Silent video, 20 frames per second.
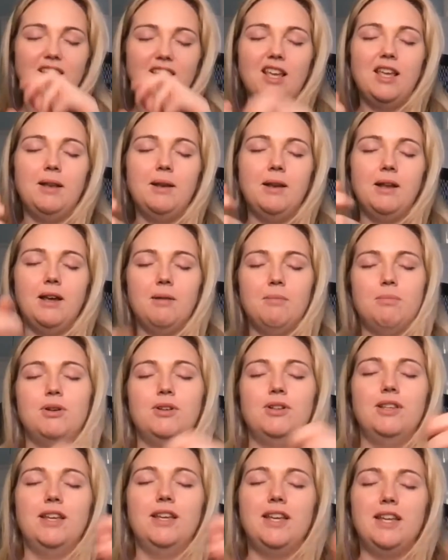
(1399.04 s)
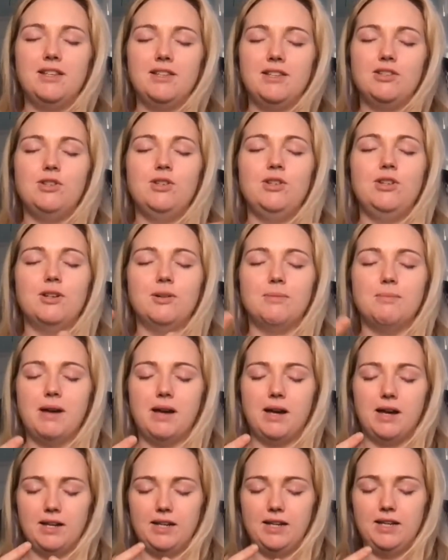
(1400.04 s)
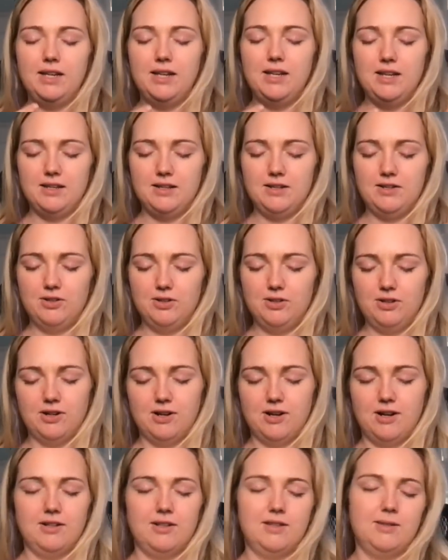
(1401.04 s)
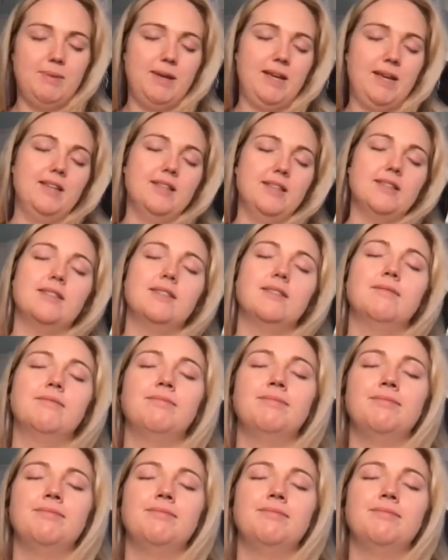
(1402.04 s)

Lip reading: and pull it into your body, into your heart space.